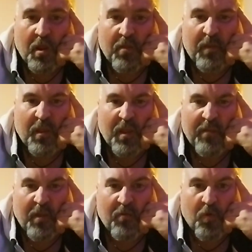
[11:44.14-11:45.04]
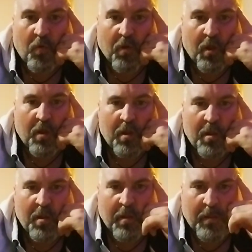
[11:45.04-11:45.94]
He's gonna do it.
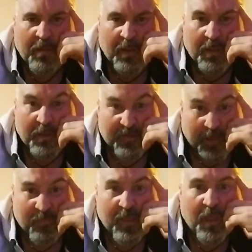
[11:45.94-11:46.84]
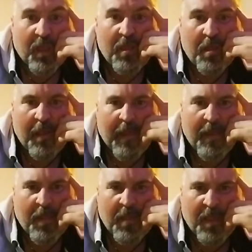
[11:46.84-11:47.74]
He's up there.
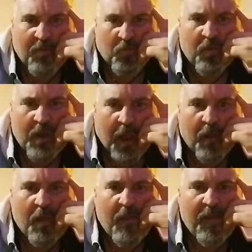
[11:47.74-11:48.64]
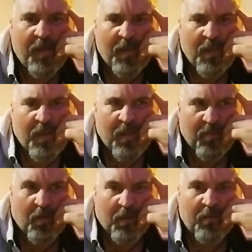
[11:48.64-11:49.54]
He's looking at it.
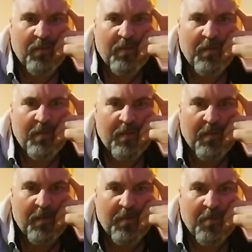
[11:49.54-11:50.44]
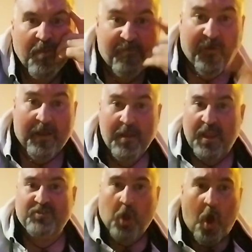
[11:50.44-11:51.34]
He's like,
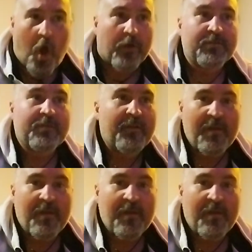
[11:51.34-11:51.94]
he's gone.